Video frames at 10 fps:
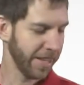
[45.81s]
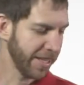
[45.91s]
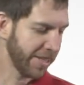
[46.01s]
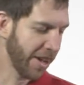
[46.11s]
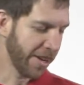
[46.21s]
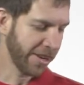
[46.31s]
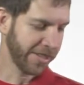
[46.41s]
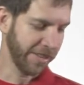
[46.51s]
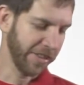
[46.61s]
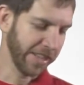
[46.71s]
let's don our
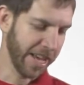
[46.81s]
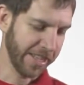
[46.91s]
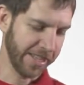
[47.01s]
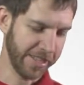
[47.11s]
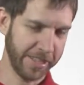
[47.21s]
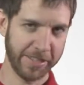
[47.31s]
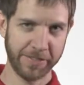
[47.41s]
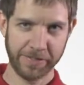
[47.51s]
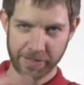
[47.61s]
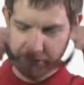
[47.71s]
safety glasses
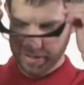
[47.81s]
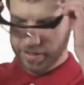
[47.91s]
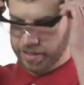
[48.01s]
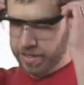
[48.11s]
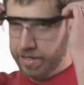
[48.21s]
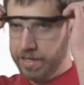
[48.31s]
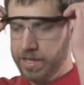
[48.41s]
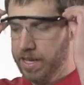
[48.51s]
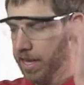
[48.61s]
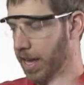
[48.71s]

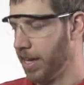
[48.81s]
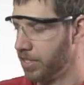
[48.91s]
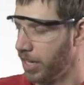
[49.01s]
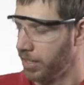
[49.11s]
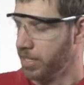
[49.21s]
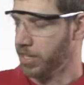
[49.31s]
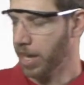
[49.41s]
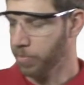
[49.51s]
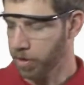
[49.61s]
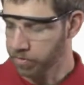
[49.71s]
and check the
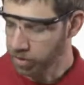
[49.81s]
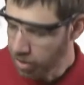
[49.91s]
chamber of the